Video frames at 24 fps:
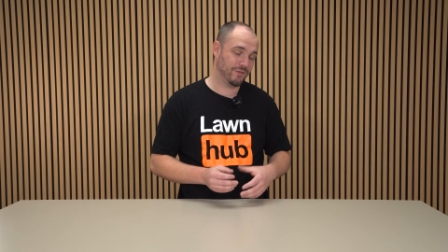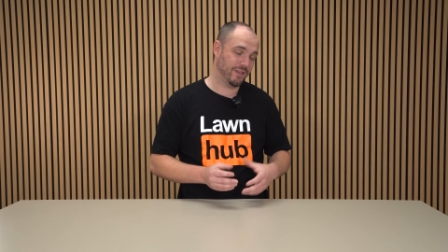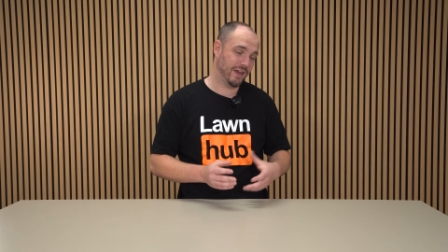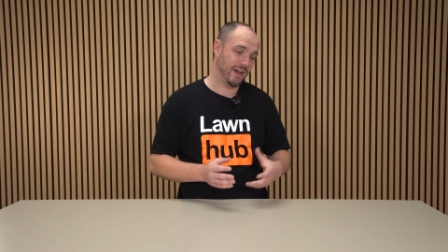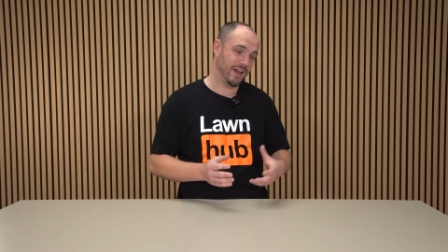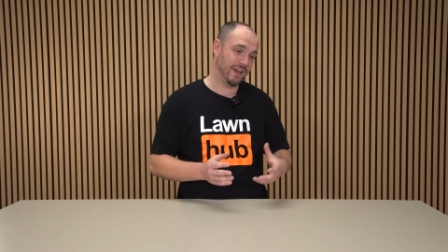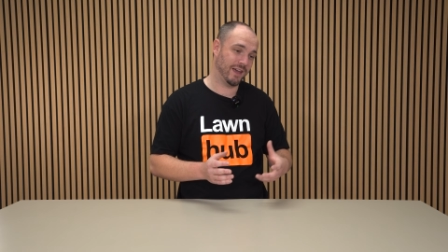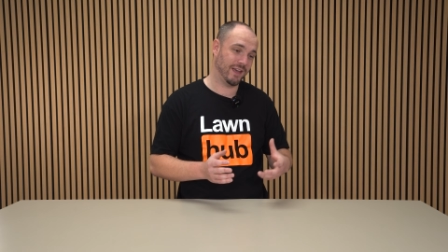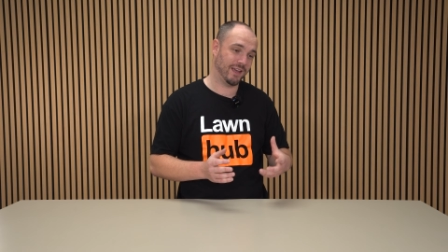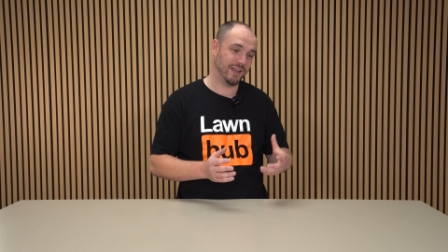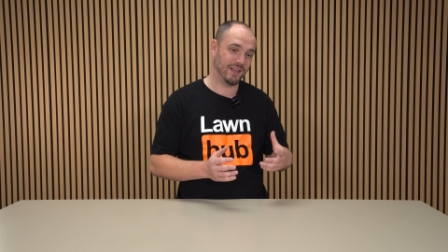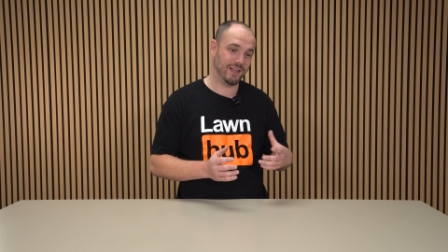
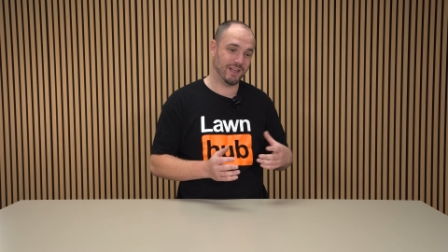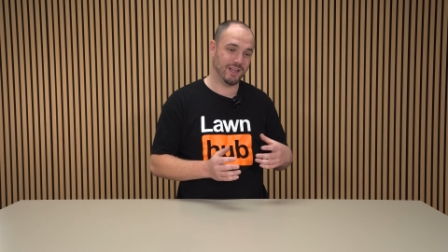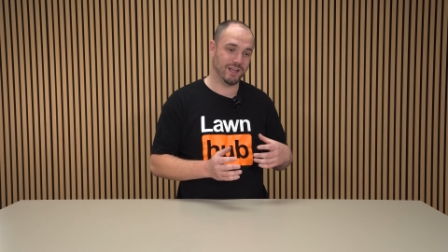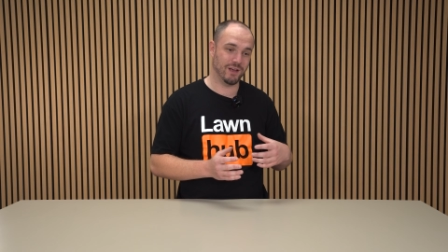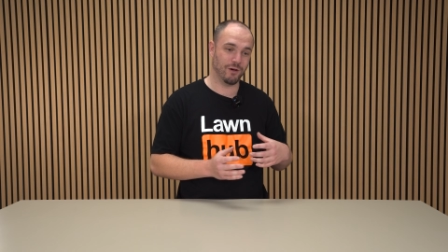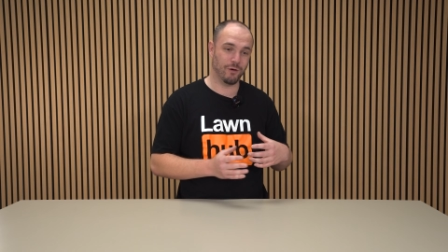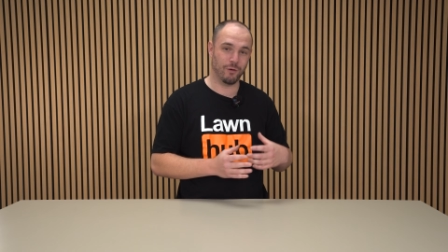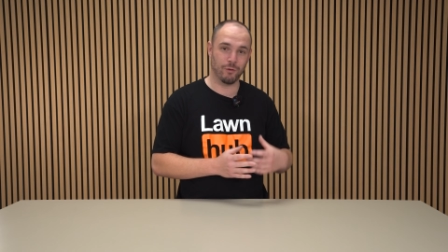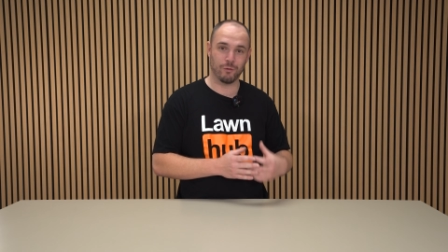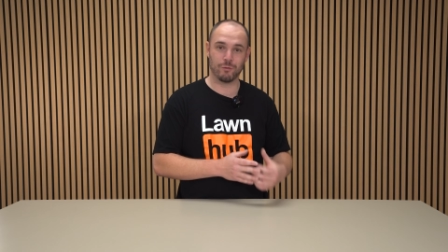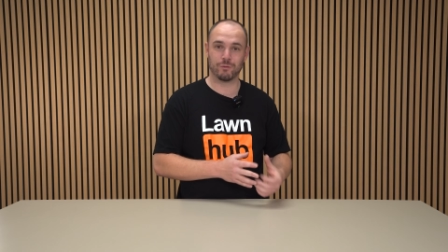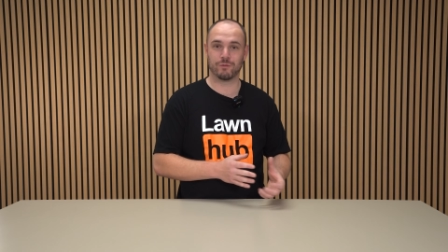They
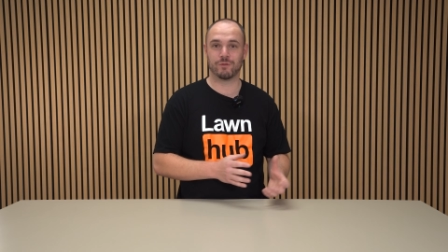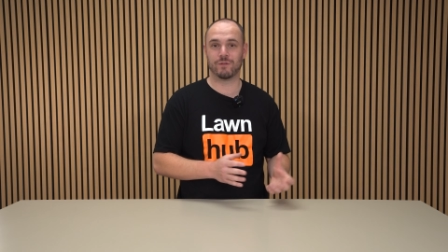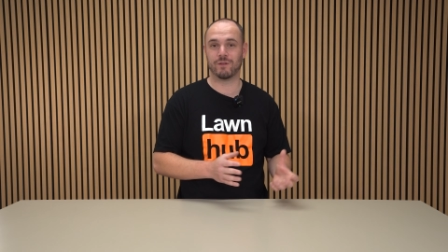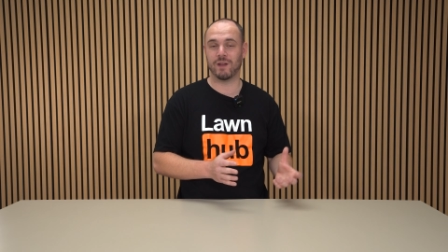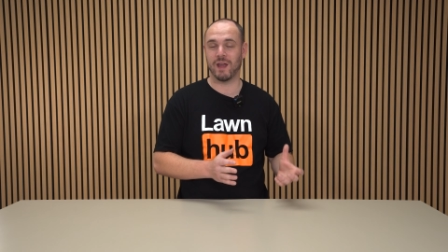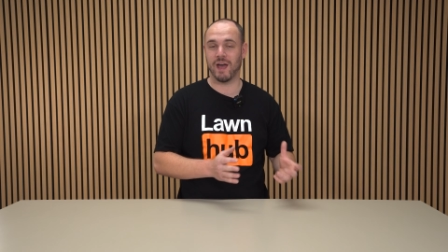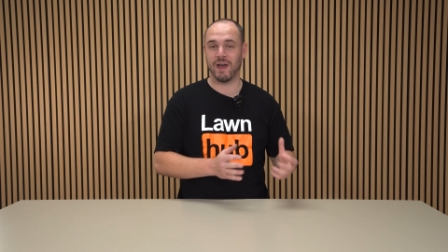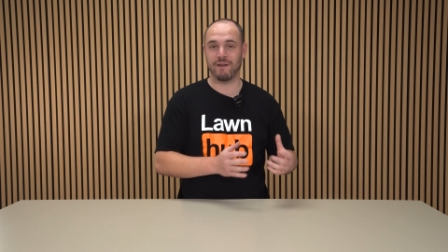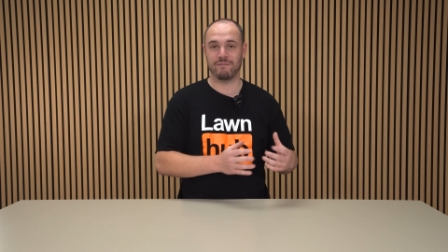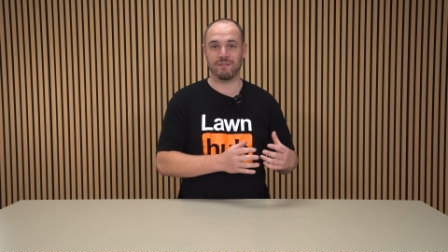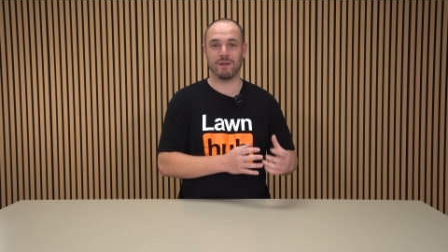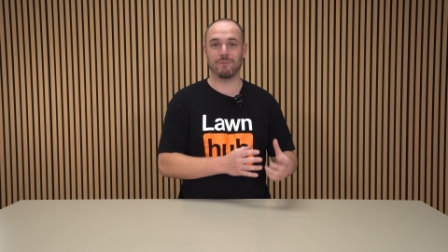all
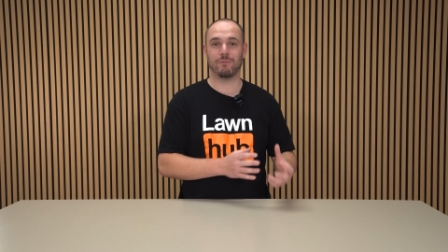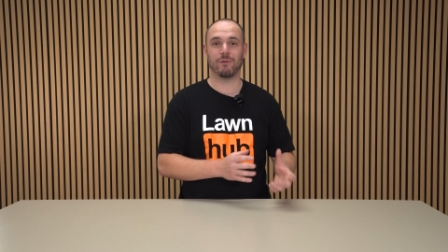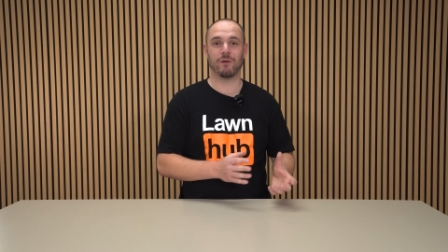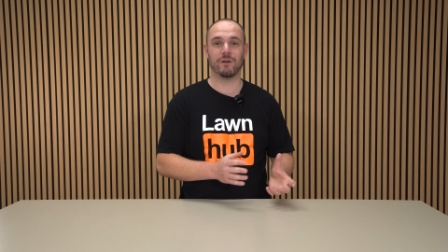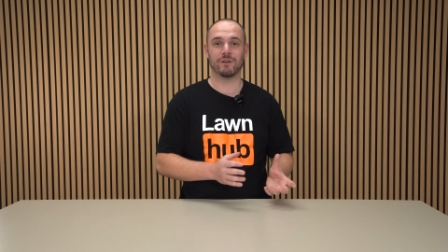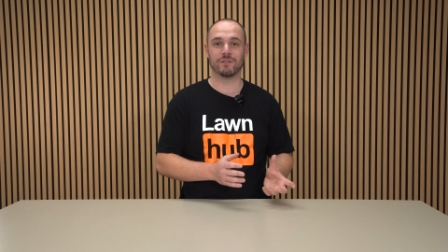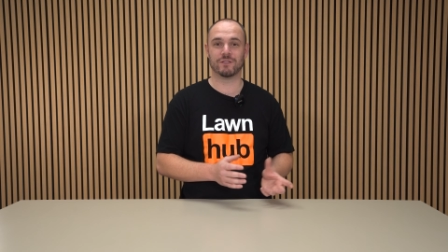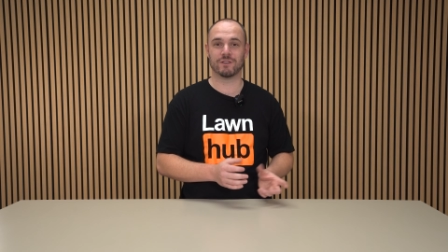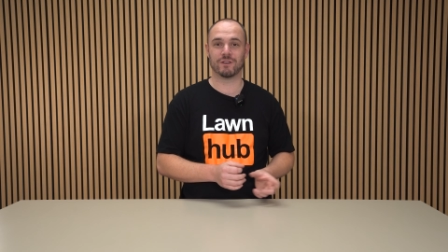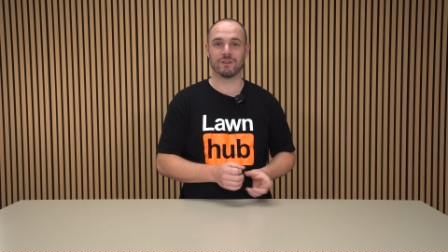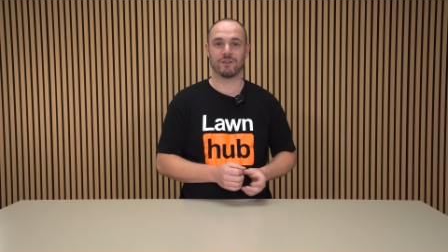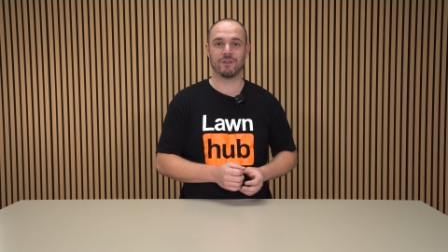have their
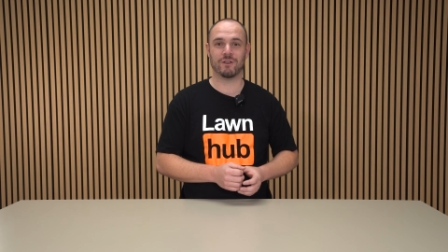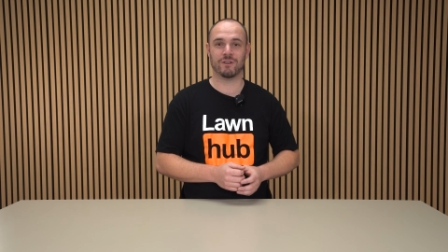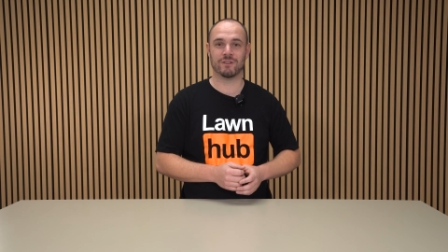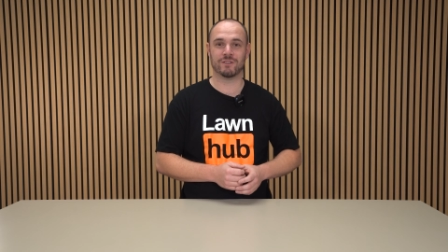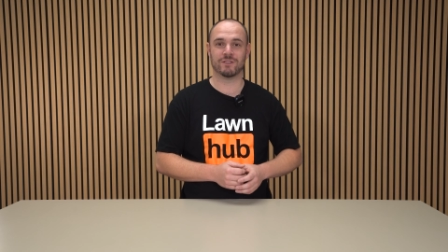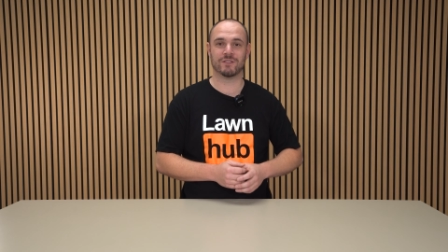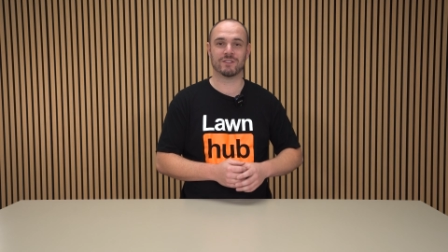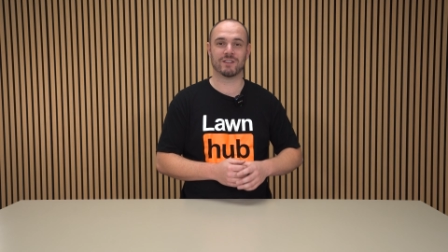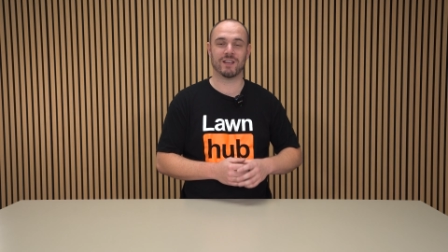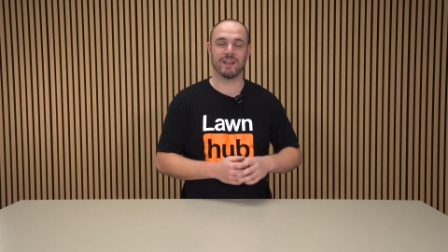pros and cons,